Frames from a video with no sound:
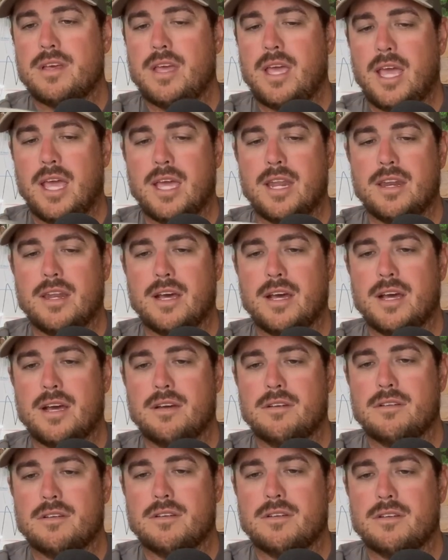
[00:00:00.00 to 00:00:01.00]
And,
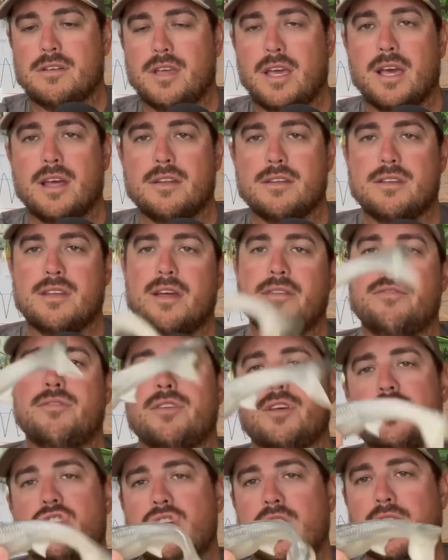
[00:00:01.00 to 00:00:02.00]
yeah,
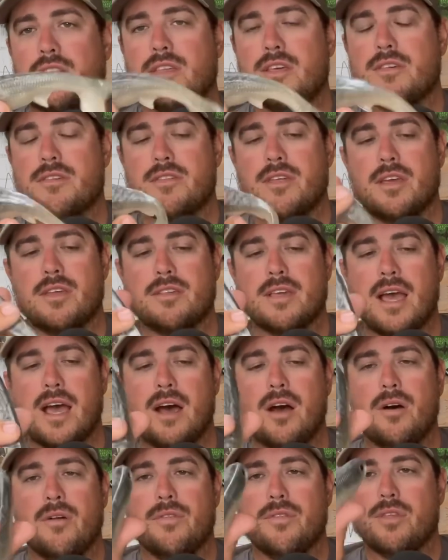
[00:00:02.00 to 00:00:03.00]
definitely check these things
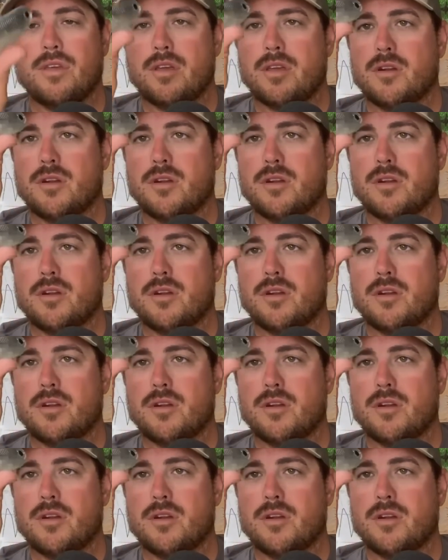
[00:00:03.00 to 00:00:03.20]
out.